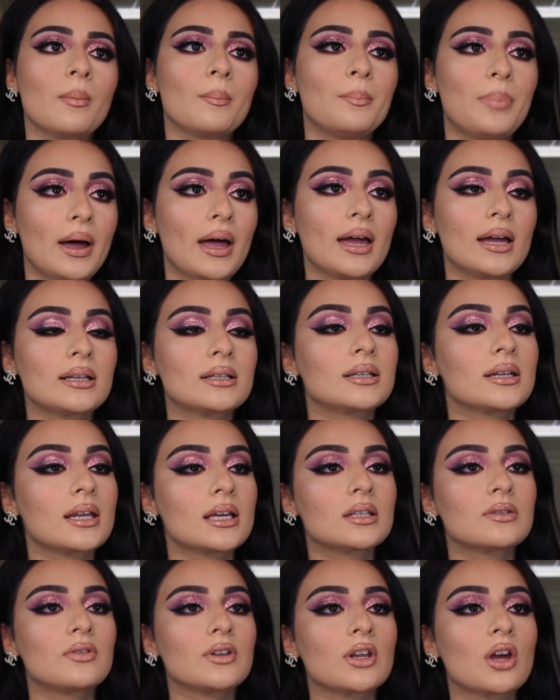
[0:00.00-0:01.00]
But in
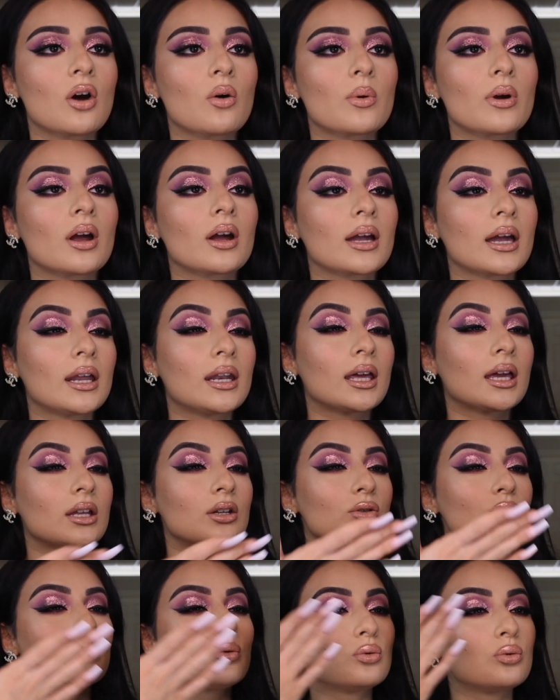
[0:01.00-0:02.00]
today's video, we are getting
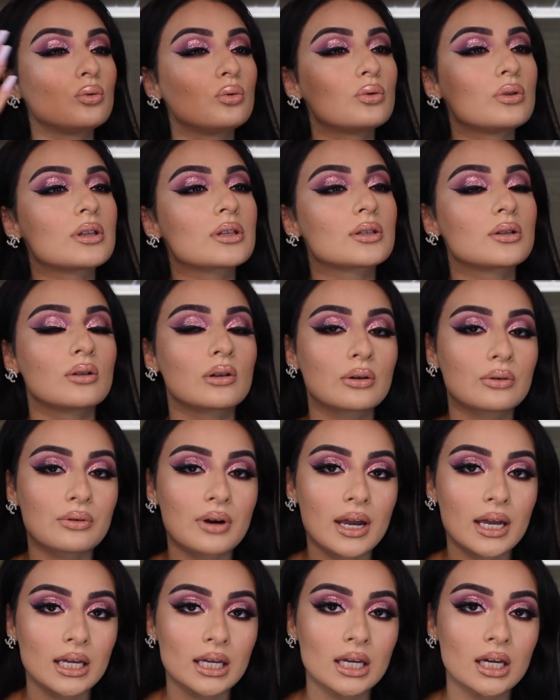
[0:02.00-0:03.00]
into this look
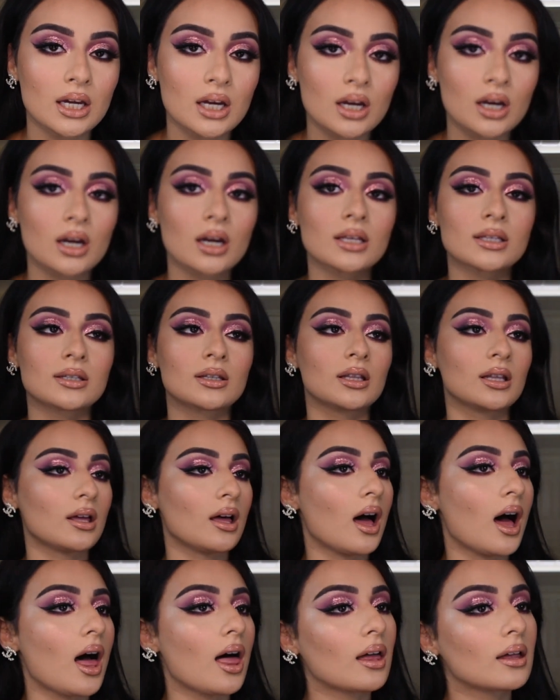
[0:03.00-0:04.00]
right here. It's a little
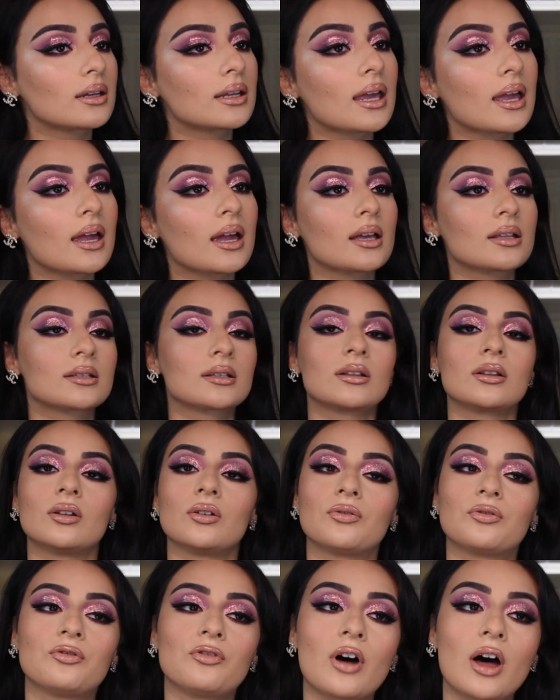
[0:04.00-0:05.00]
holiday, it's a
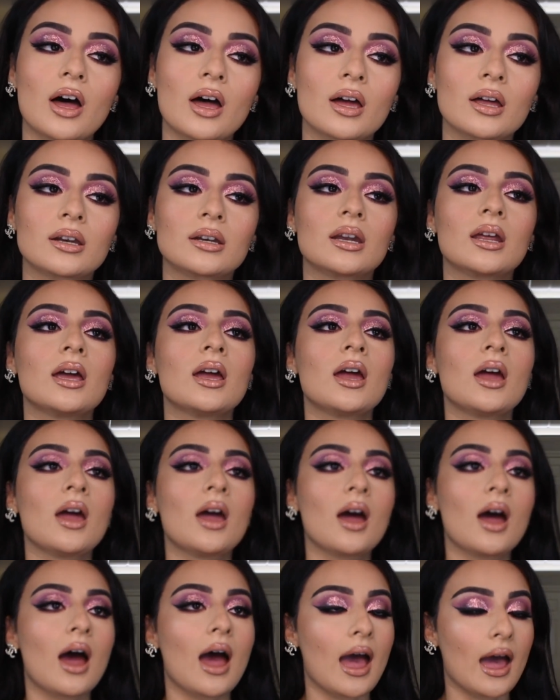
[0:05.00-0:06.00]
little fun.
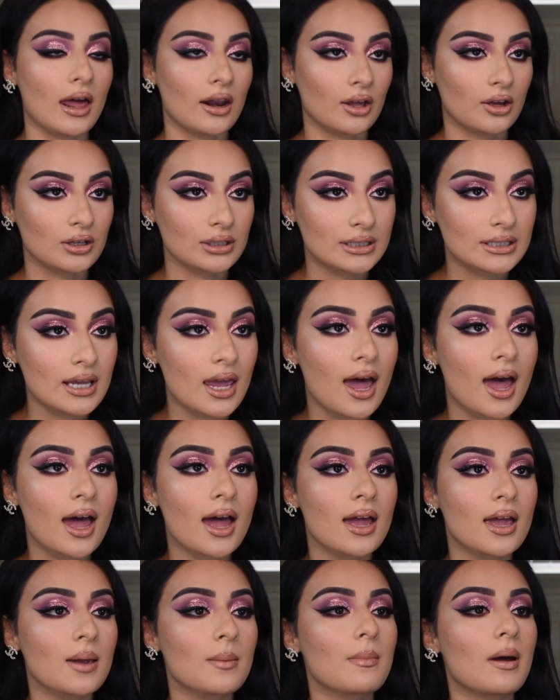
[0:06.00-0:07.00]
I had a good
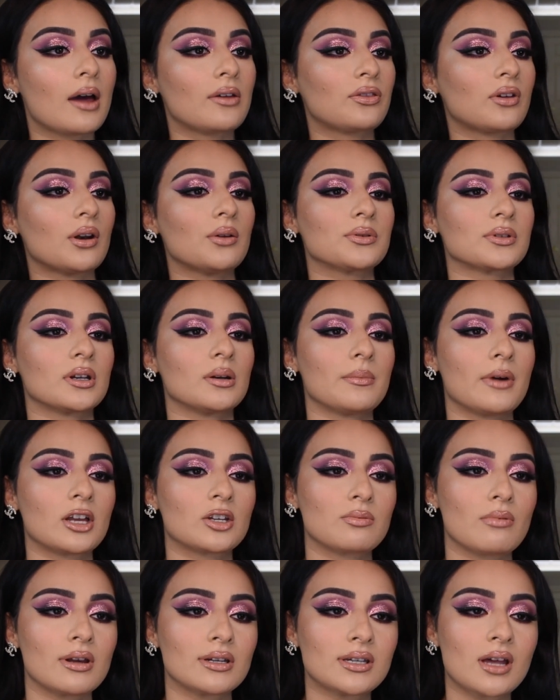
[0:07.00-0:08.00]
time. I thought it was gonna
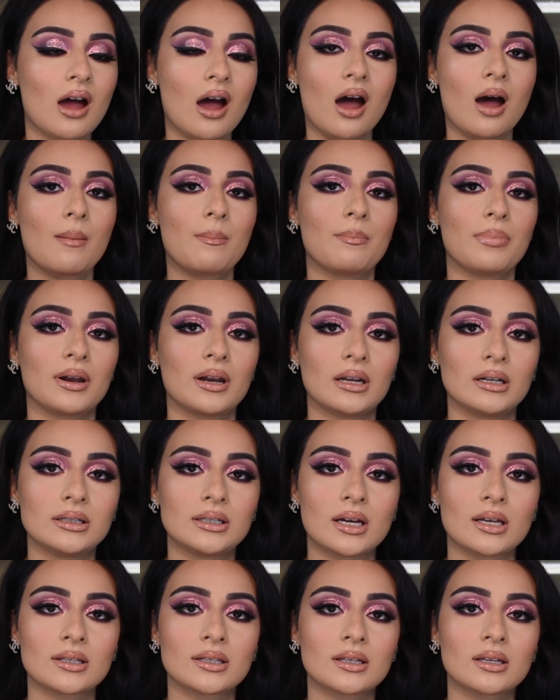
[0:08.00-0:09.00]
match my top, but it
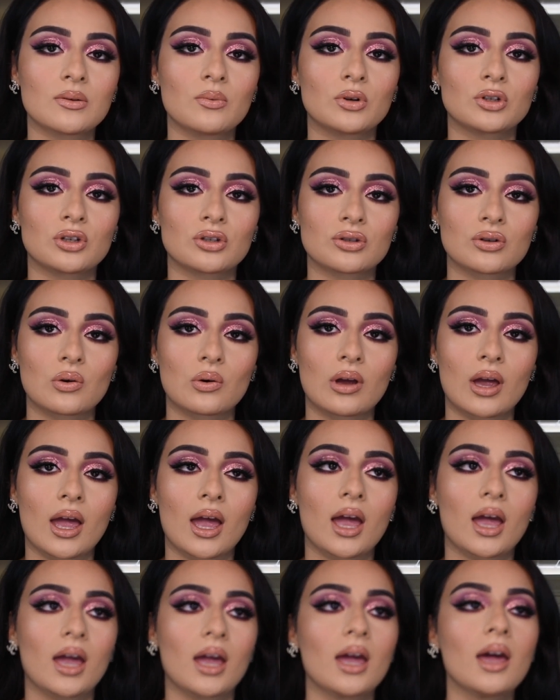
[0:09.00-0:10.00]
doesn't, which is
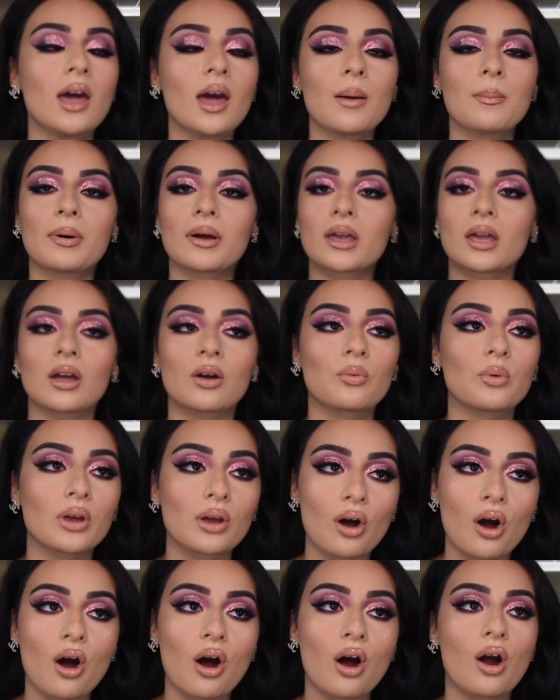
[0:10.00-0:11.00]
okay. But here
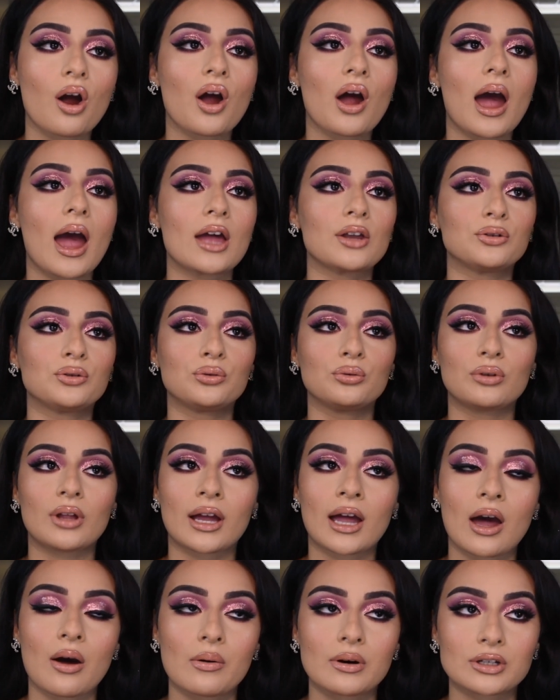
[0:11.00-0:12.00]
we are. I do like
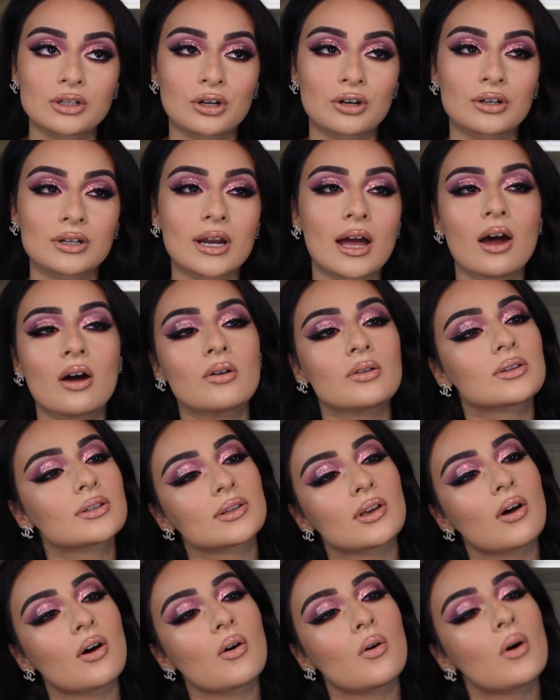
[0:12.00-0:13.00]
how it turned out,
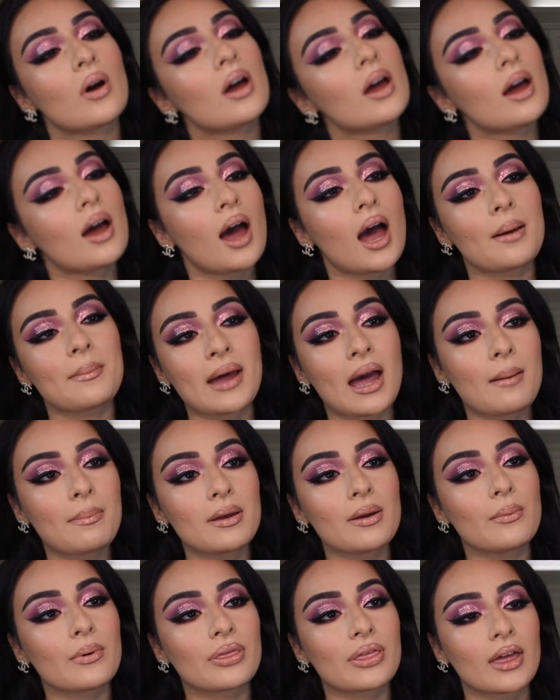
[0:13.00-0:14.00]
so I'm
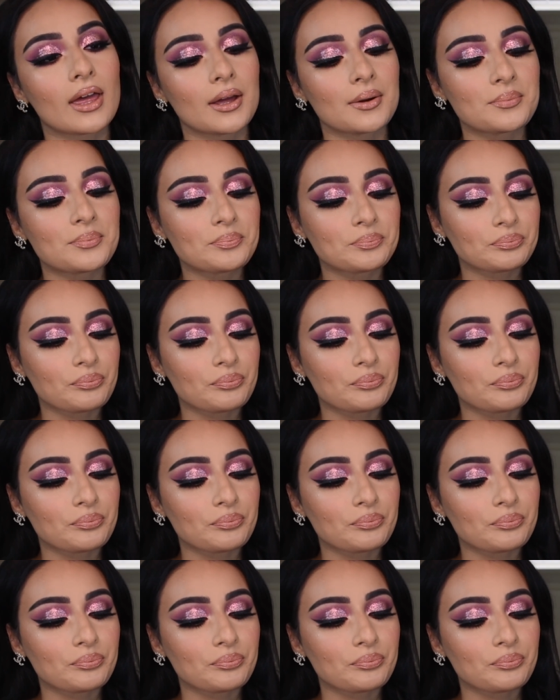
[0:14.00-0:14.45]
happy with it.